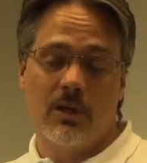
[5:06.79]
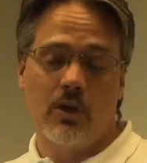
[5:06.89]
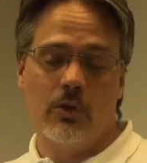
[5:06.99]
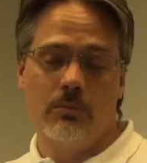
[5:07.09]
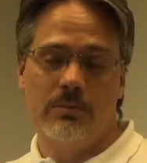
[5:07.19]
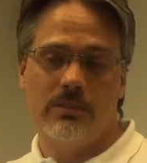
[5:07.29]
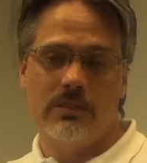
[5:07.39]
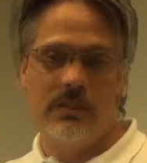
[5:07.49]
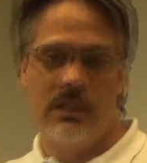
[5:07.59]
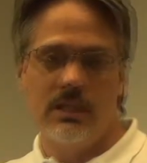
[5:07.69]
McCombs,
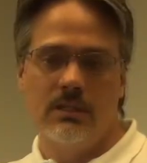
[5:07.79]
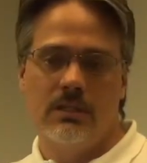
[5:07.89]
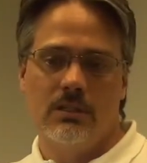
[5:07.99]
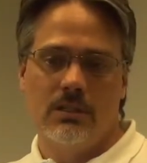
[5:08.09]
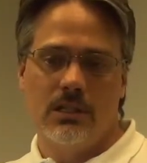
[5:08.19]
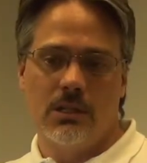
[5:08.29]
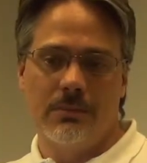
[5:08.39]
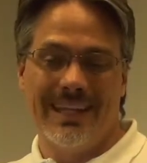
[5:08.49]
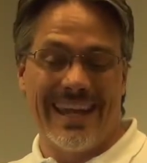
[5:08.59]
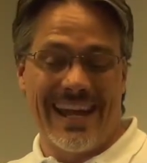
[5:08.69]
and
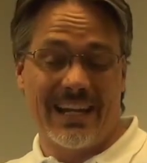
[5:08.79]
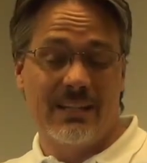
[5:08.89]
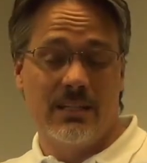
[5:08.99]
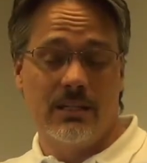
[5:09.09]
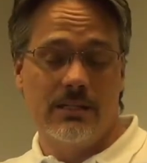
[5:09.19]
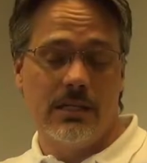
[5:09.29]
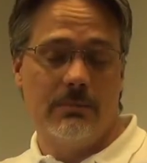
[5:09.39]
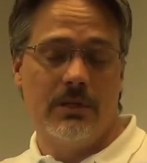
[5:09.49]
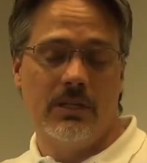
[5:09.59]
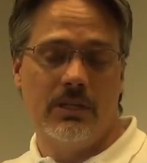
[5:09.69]
I'm the acting
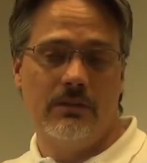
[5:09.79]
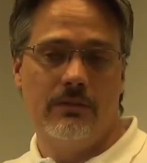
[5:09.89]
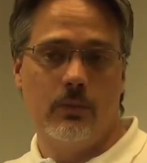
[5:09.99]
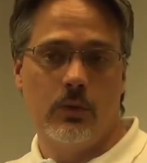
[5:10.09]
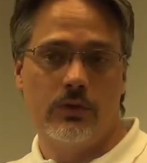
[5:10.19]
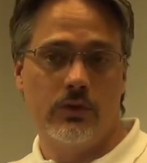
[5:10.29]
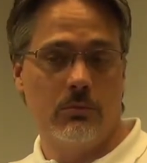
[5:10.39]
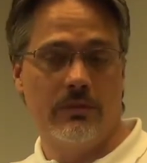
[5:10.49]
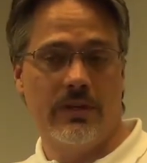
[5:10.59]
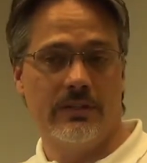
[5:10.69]
deputy forest
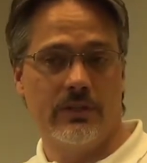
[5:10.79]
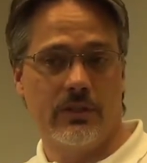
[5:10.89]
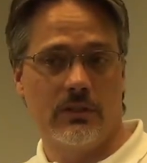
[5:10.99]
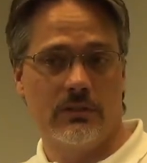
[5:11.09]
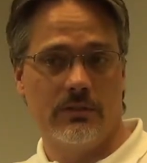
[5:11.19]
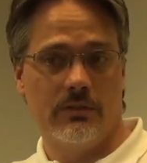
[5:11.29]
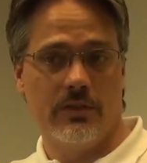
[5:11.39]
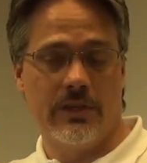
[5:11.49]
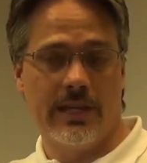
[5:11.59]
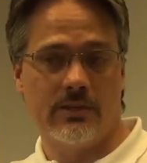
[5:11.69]
supervisor for
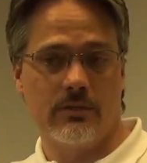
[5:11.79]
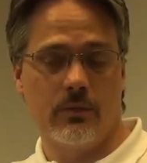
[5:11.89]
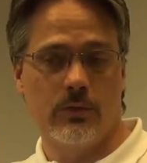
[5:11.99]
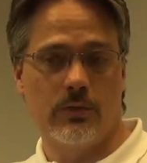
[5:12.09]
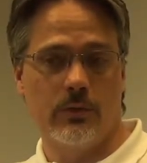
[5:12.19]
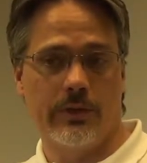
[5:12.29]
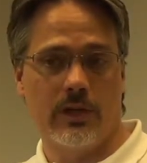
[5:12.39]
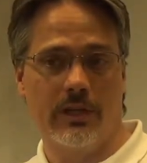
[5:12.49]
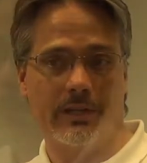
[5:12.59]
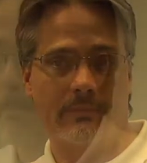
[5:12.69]
the National Forest North
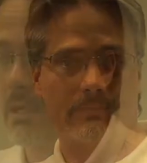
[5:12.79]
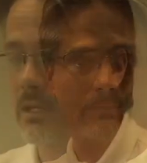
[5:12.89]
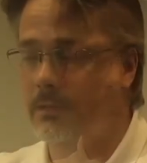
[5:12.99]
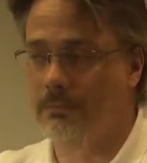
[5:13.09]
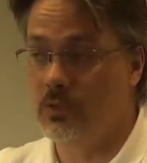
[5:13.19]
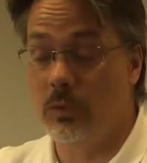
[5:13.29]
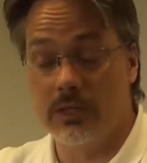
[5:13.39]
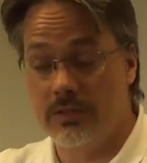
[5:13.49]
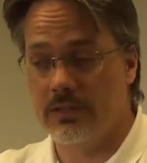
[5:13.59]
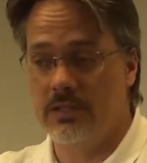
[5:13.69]
Carolina.
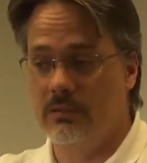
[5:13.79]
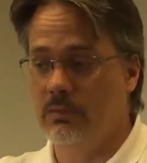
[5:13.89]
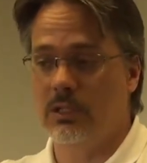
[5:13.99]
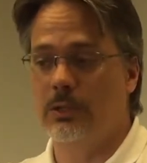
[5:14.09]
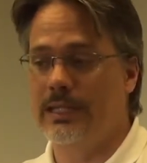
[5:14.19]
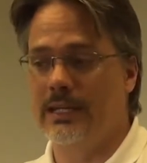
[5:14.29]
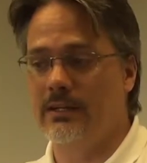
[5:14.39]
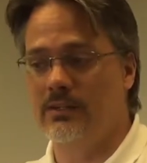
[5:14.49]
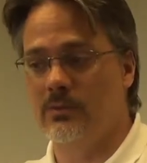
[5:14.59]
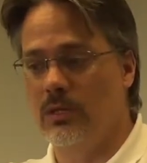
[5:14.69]
2016 will go
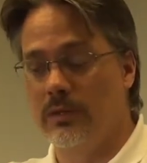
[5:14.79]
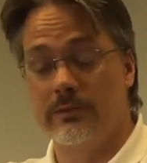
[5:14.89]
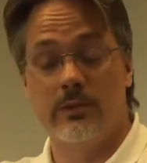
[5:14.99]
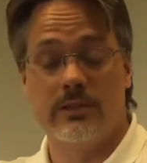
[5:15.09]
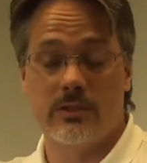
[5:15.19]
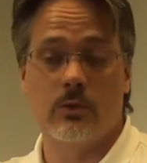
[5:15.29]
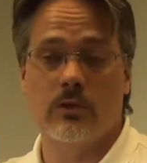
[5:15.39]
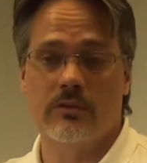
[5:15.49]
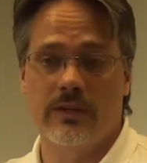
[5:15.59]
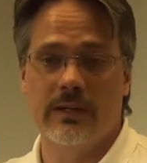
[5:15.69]
down as one of those
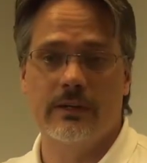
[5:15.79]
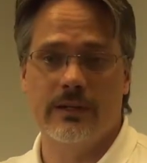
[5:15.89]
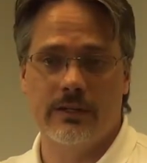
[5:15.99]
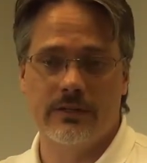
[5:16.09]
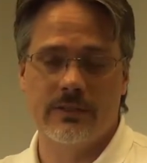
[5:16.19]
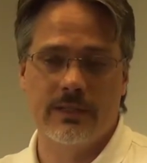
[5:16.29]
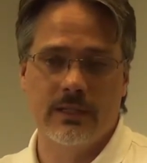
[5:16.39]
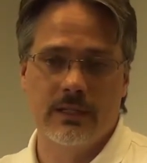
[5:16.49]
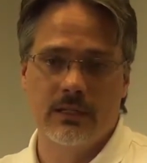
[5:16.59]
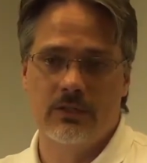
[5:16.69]
historic fire years.
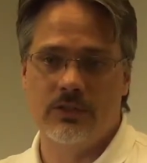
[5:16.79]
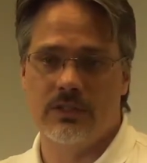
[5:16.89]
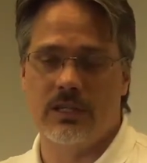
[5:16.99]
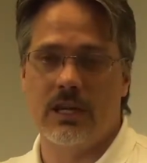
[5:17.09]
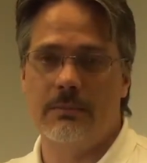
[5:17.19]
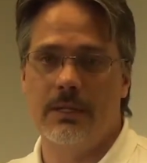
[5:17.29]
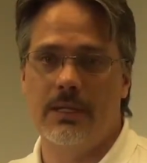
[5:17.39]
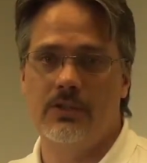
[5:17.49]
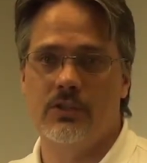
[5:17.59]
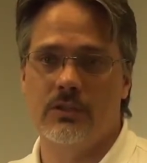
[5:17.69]
Just the
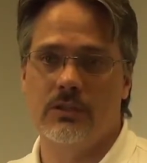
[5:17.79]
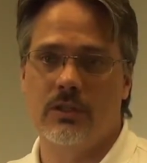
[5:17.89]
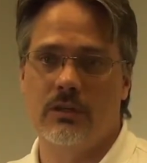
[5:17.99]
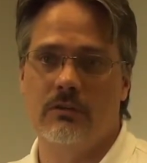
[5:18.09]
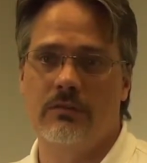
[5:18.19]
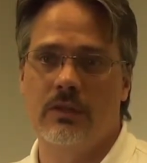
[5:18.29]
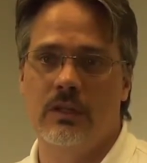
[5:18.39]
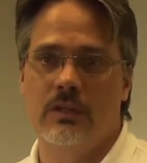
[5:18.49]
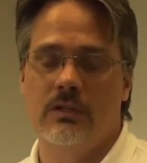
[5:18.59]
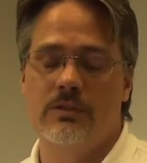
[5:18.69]
combination of
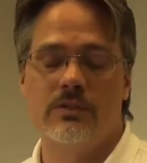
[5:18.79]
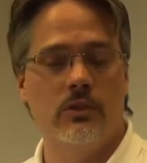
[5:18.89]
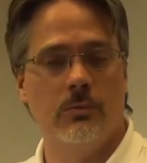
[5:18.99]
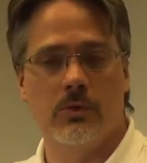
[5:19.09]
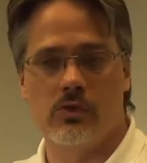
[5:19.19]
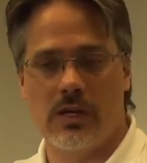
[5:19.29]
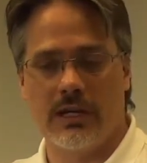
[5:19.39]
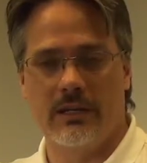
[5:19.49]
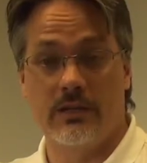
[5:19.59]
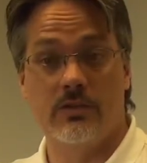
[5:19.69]
super dry
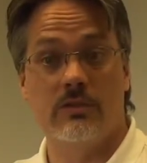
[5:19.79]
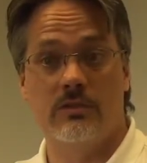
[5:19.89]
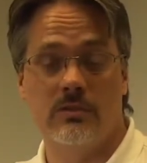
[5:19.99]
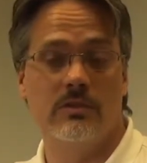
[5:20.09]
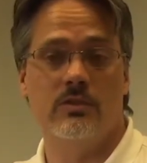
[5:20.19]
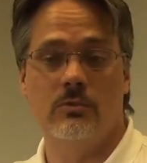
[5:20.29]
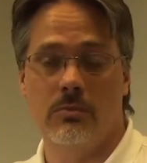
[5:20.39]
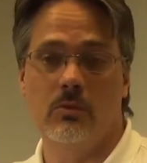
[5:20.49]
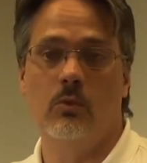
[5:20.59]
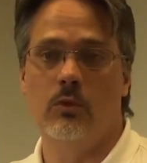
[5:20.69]
conditions with
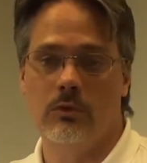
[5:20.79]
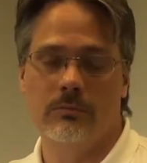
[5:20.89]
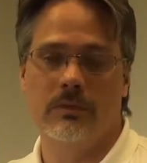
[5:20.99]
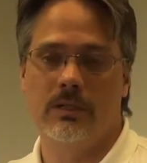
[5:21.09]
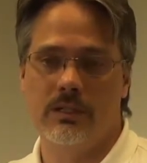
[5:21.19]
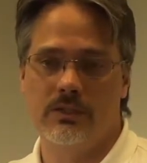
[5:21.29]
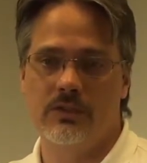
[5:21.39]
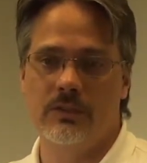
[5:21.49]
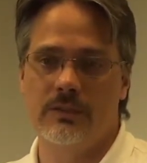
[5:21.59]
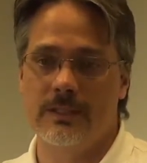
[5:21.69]
super warm
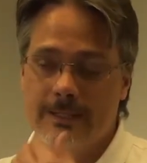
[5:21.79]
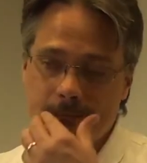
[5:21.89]
conditions